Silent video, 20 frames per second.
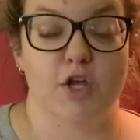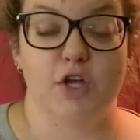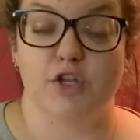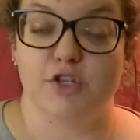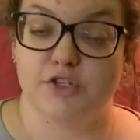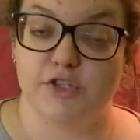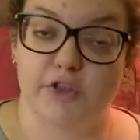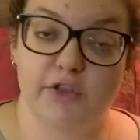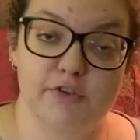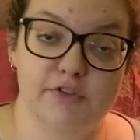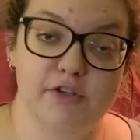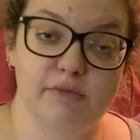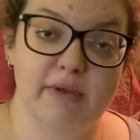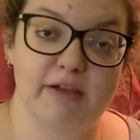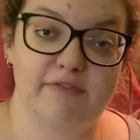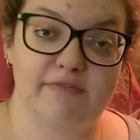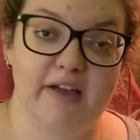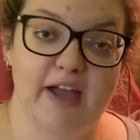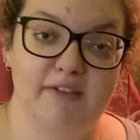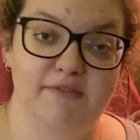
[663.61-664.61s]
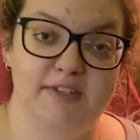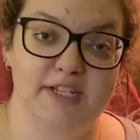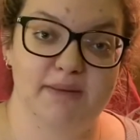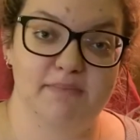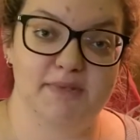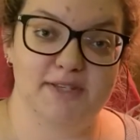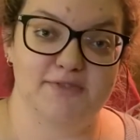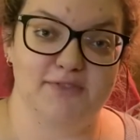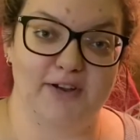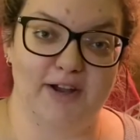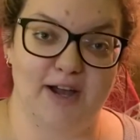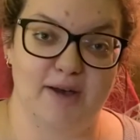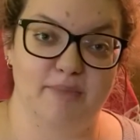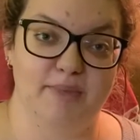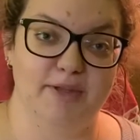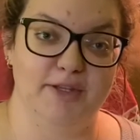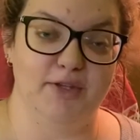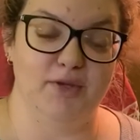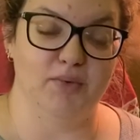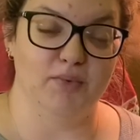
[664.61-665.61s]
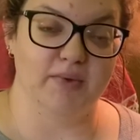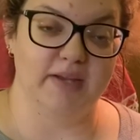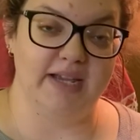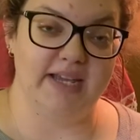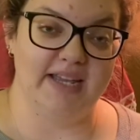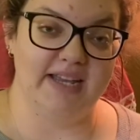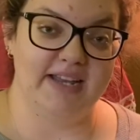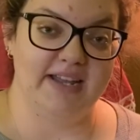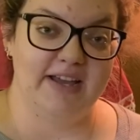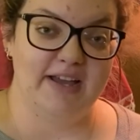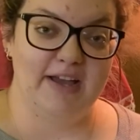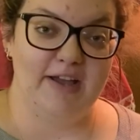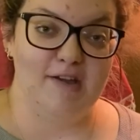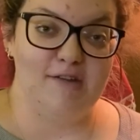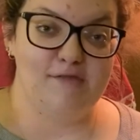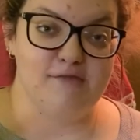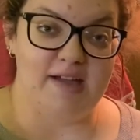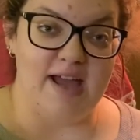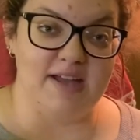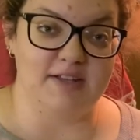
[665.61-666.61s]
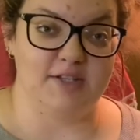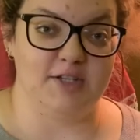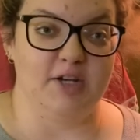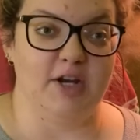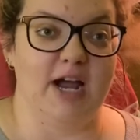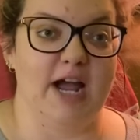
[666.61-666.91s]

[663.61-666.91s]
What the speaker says: So those are my 5 tips for helping you read faster.